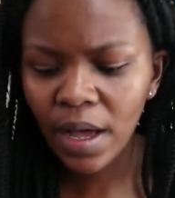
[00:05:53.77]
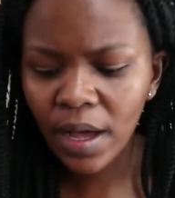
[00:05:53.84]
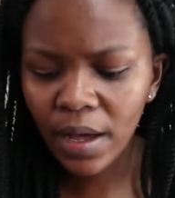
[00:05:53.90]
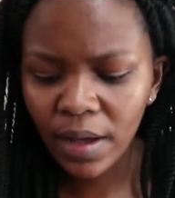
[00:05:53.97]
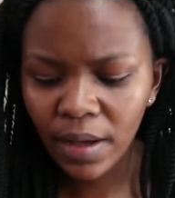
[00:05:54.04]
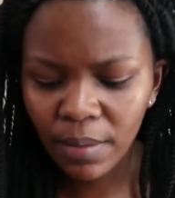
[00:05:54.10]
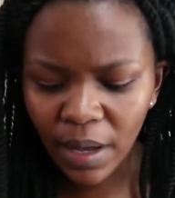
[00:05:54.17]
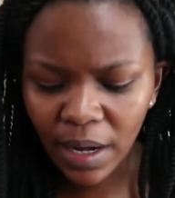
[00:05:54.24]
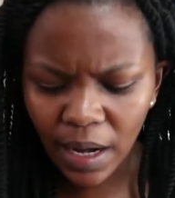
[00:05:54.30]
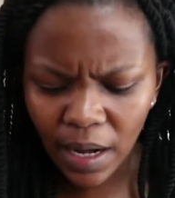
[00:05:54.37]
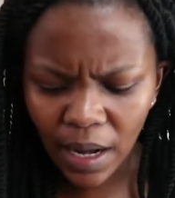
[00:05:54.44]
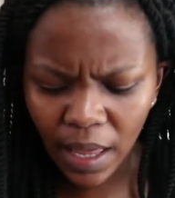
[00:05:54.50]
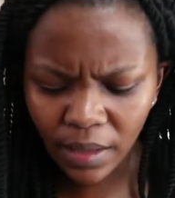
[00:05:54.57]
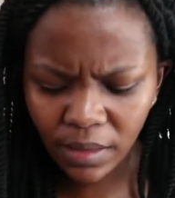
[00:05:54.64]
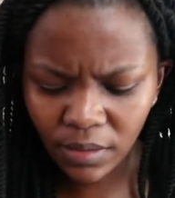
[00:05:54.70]
And
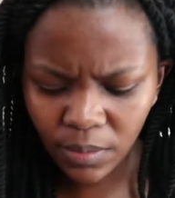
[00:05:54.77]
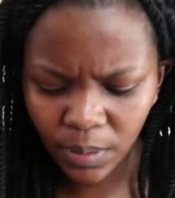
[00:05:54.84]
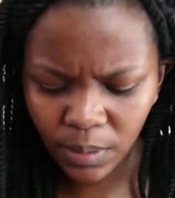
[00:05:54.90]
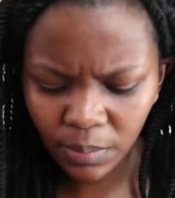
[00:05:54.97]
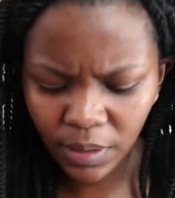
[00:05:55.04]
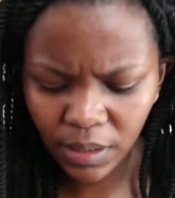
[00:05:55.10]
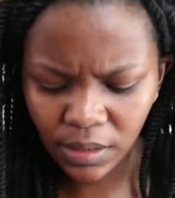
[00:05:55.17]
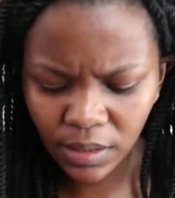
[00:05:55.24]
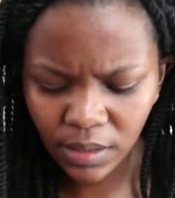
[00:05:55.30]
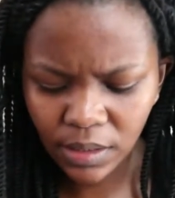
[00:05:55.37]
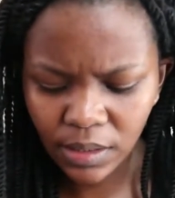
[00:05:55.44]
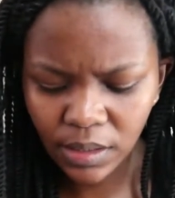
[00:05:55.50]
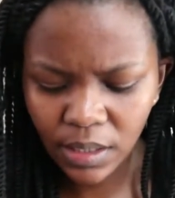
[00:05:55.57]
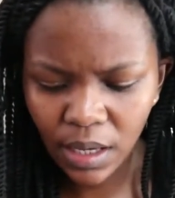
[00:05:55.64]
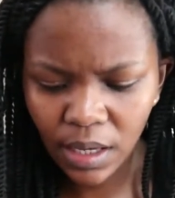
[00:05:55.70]
I like this one because it
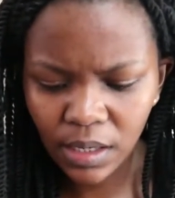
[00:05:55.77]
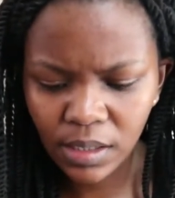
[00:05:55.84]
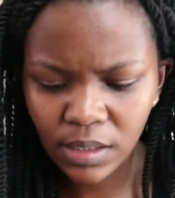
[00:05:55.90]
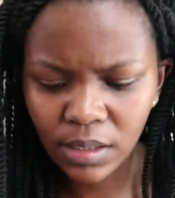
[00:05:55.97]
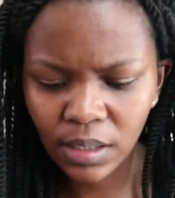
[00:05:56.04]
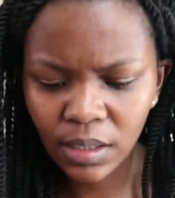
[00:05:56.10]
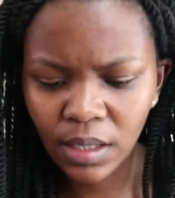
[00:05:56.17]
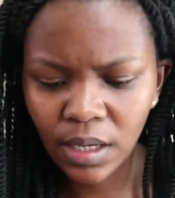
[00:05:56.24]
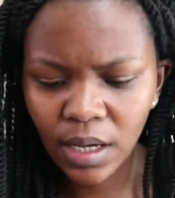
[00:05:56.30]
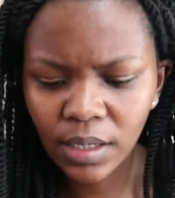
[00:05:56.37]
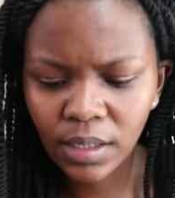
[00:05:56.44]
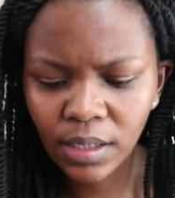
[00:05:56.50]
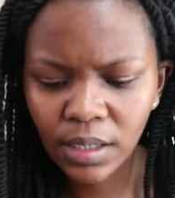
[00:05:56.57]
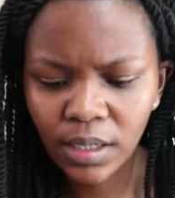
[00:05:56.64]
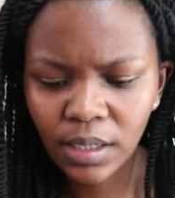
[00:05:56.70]
says
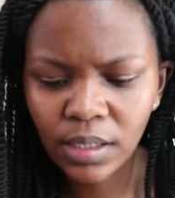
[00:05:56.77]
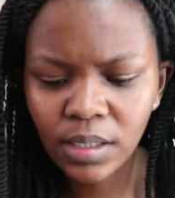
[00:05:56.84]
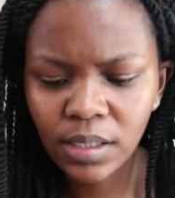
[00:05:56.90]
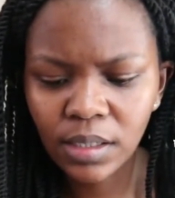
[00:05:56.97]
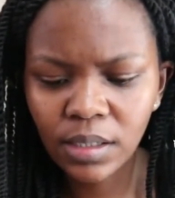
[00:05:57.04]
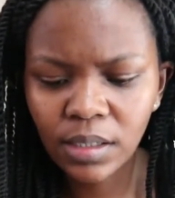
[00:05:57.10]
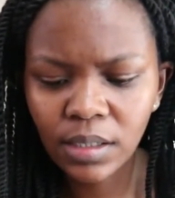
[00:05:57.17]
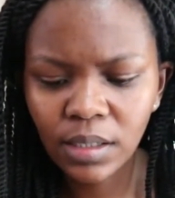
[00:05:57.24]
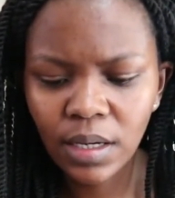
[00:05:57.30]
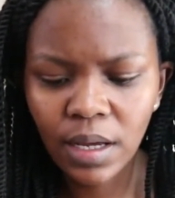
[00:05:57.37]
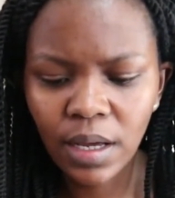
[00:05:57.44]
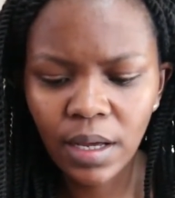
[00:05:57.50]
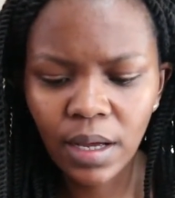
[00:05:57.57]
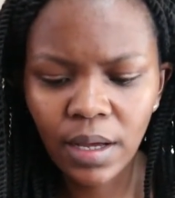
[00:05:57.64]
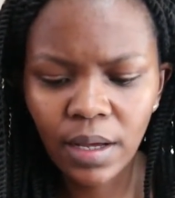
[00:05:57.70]
that it
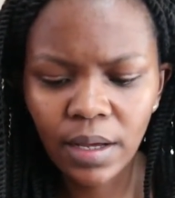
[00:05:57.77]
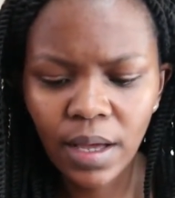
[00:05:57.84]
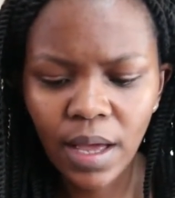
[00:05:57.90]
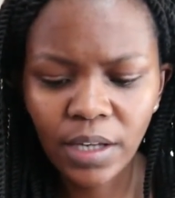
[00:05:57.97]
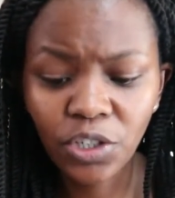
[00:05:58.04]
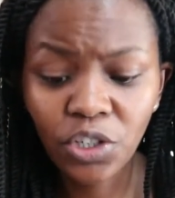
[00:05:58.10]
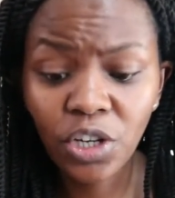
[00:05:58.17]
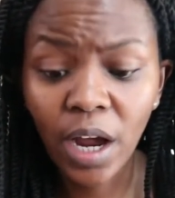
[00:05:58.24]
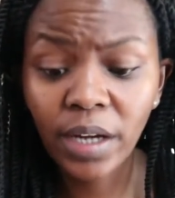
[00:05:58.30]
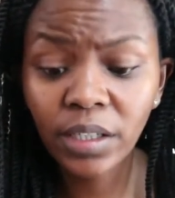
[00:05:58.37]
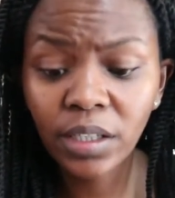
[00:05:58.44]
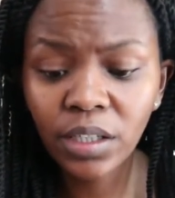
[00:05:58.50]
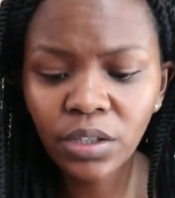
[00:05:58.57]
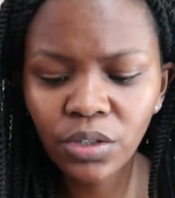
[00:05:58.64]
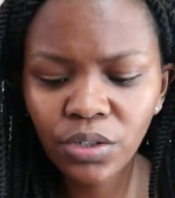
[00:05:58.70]
has
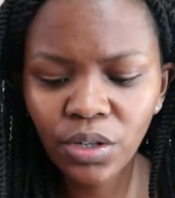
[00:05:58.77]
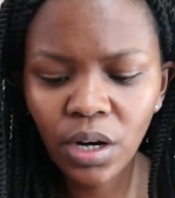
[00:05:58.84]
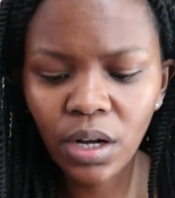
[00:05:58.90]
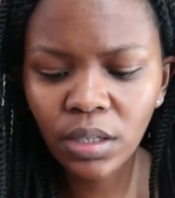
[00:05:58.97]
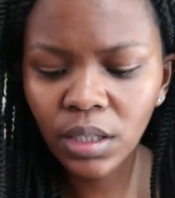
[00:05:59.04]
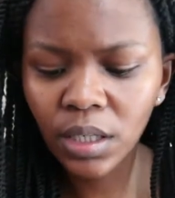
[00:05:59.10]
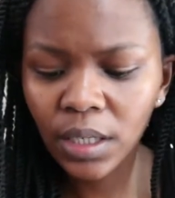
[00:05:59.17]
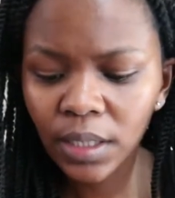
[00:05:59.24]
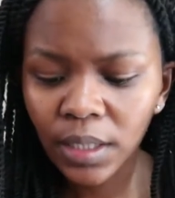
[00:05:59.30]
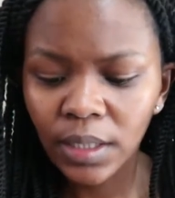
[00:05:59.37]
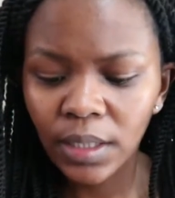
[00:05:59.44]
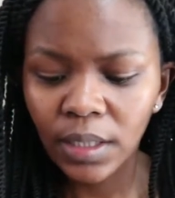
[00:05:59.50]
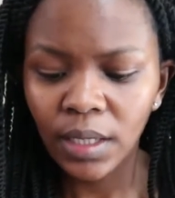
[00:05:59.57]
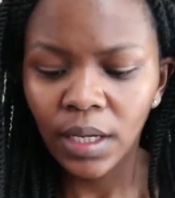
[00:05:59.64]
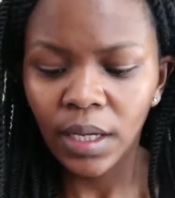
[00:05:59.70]
shine control
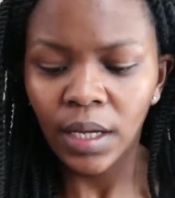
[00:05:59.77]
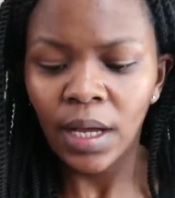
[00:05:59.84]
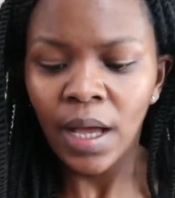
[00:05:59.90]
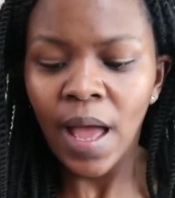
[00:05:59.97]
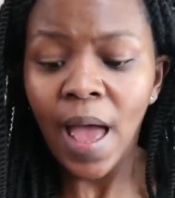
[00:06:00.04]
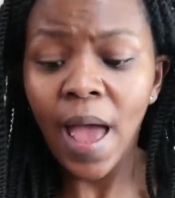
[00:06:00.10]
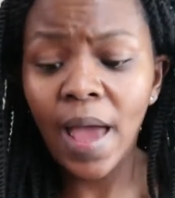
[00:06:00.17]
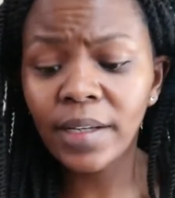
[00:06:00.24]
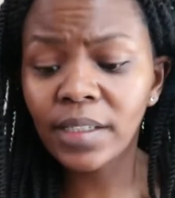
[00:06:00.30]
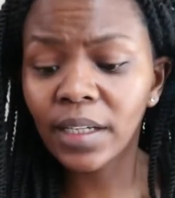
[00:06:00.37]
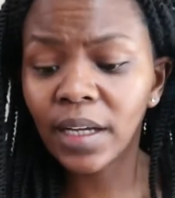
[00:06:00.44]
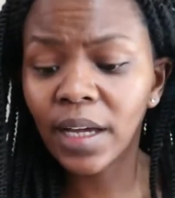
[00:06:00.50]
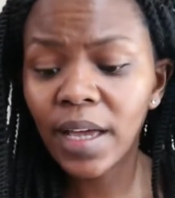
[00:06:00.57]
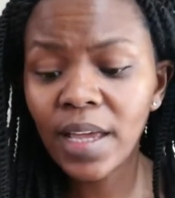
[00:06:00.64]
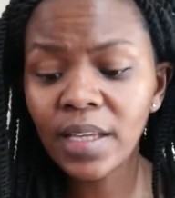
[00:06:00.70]
and
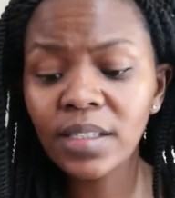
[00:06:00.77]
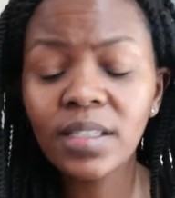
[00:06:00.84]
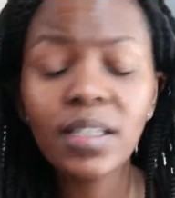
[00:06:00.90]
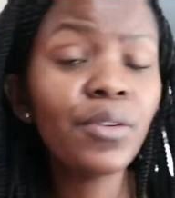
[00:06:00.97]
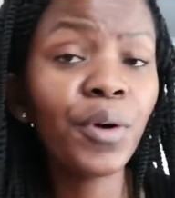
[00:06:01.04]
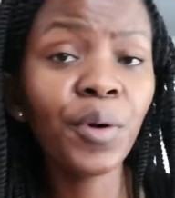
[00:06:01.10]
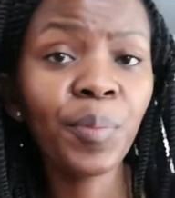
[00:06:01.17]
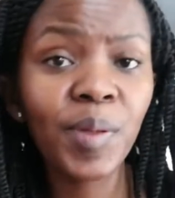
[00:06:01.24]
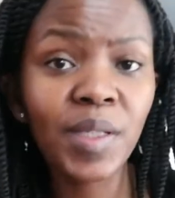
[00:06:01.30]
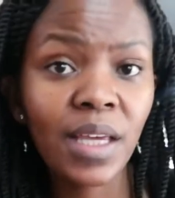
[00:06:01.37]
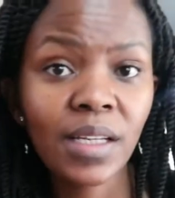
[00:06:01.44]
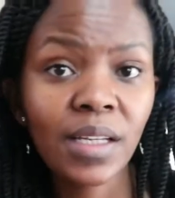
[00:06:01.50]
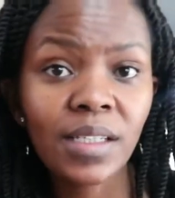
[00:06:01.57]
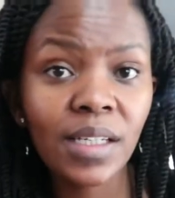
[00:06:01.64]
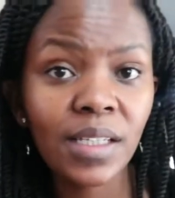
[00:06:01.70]
a
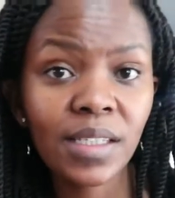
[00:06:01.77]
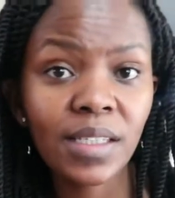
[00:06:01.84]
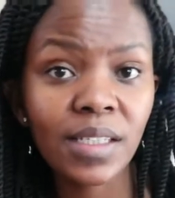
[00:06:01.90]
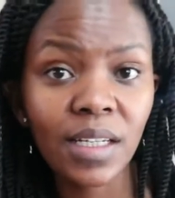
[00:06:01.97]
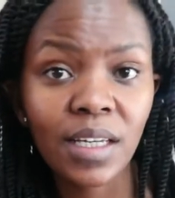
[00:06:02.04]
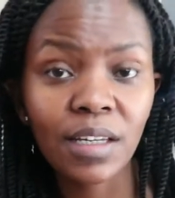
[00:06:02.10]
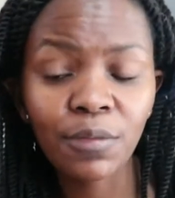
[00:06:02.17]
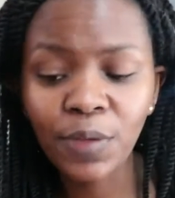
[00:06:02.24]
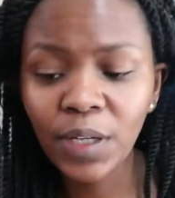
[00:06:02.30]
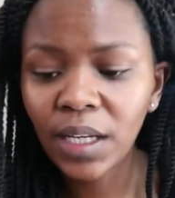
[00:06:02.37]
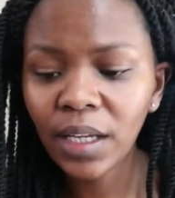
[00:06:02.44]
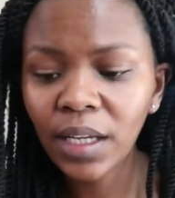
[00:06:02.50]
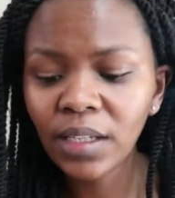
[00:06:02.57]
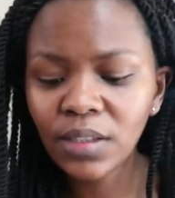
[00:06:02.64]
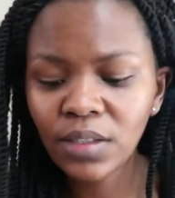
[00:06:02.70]
0% sticky
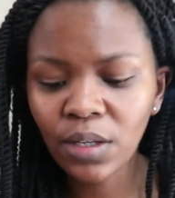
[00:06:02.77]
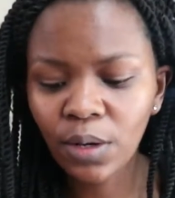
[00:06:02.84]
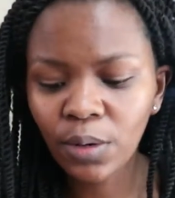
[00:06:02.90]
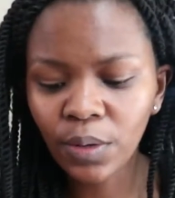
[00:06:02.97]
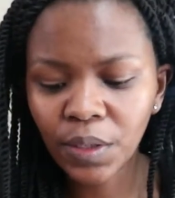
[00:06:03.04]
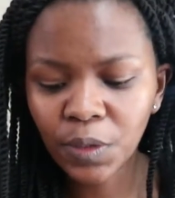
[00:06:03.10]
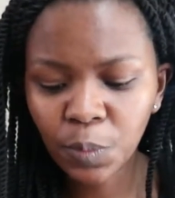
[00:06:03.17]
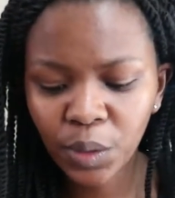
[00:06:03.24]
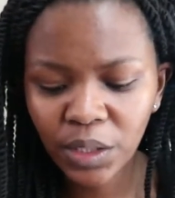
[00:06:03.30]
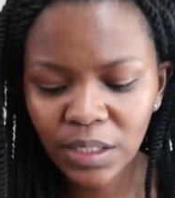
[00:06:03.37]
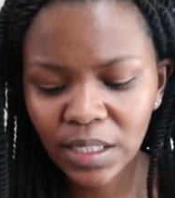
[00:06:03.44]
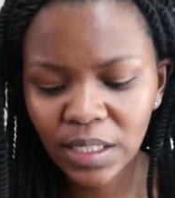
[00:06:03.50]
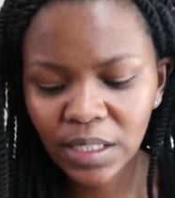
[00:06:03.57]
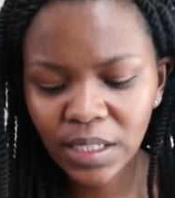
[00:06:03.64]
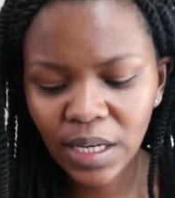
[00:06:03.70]
feeling, so let's put
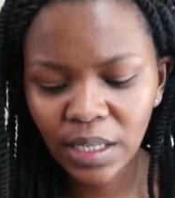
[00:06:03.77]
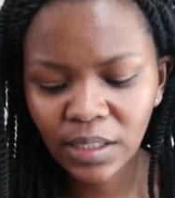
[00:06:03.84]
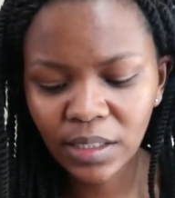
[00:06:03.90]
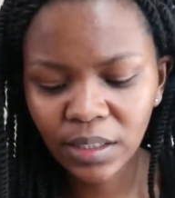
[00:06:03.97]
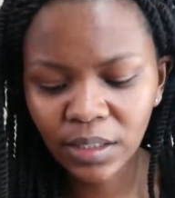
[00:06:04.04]
it to the test.